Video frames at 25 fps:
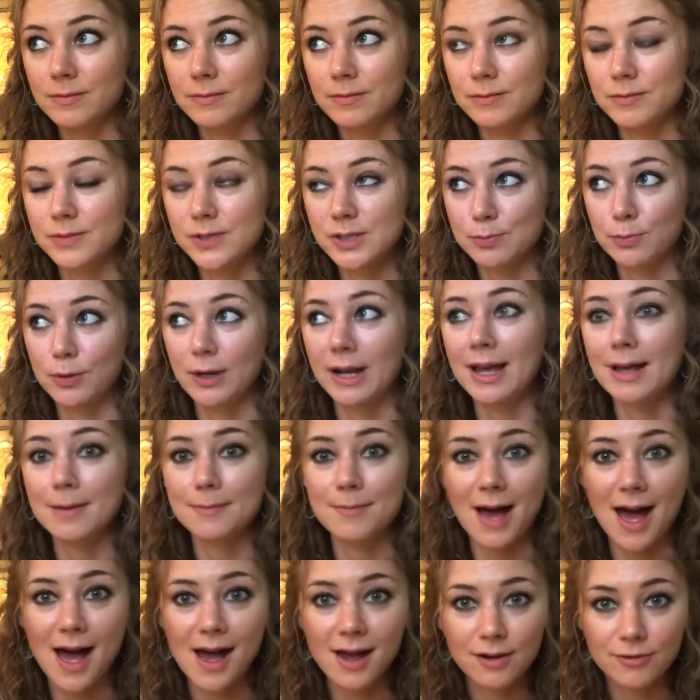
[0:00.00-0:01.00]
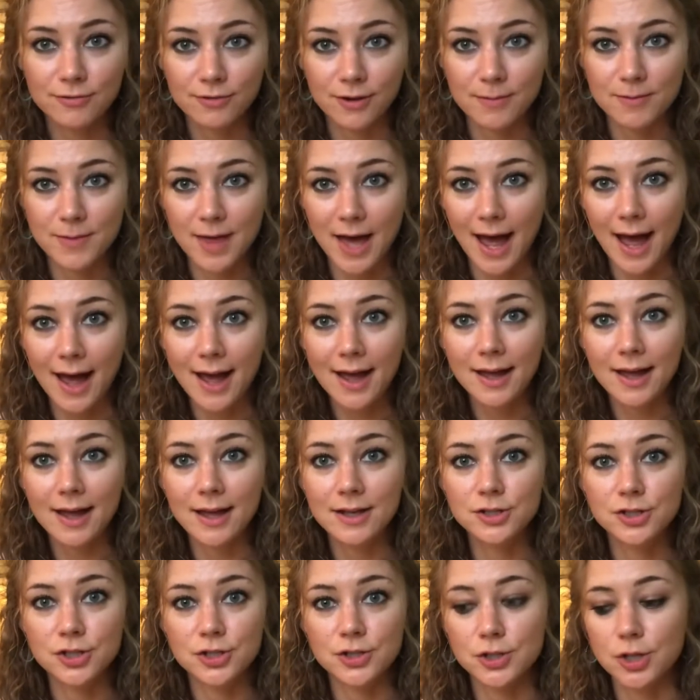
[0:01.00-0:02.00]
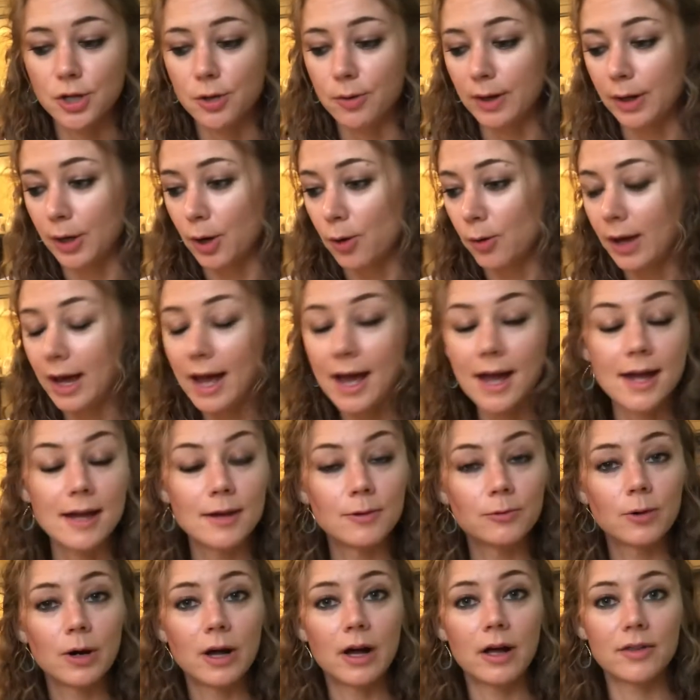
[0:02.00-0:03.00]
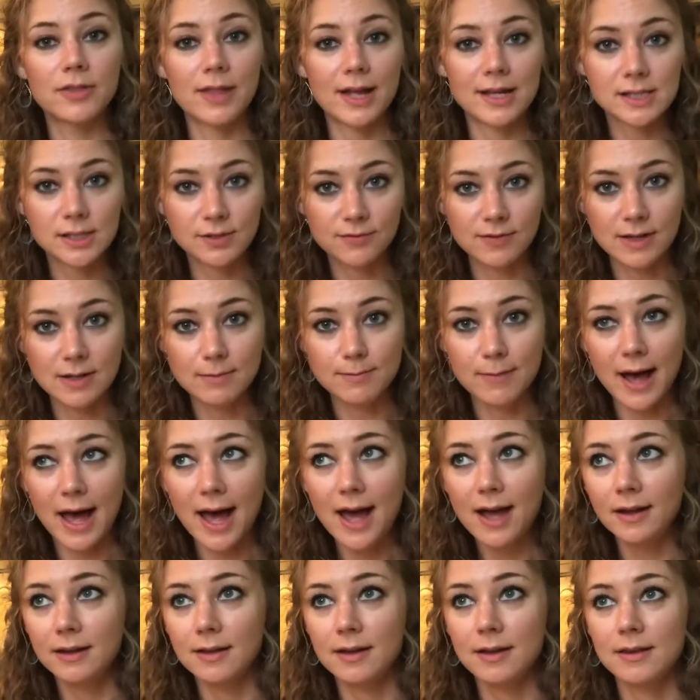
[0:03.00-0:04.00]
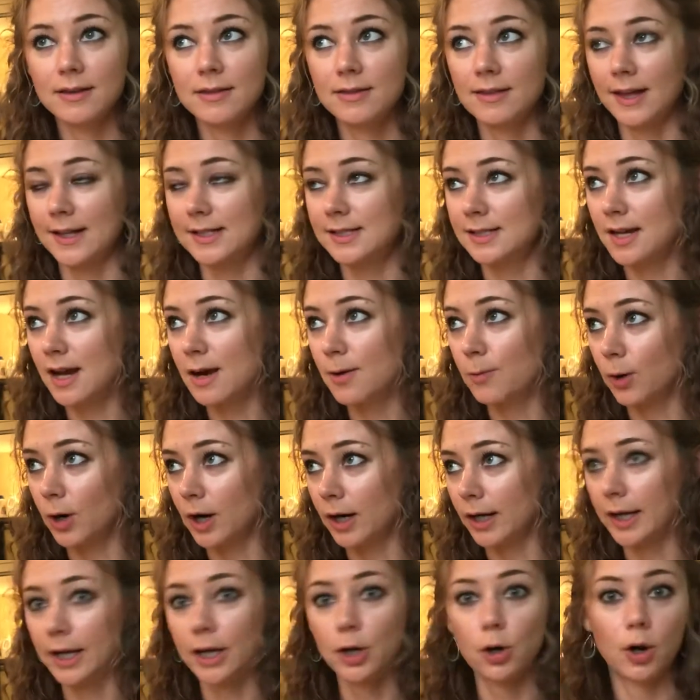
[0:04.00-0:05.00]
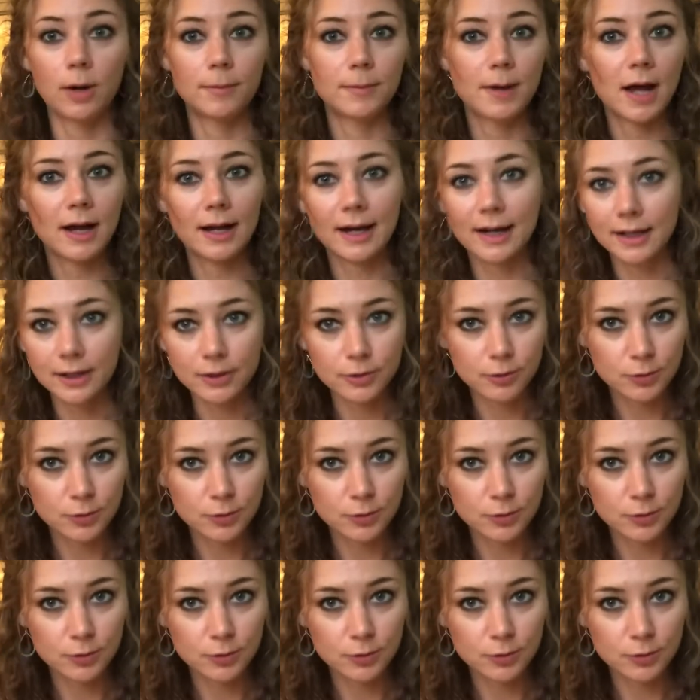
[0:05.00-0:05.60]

springing back from that and just knowing, okay, well, that's feedback. That's not working, or I'm not getting the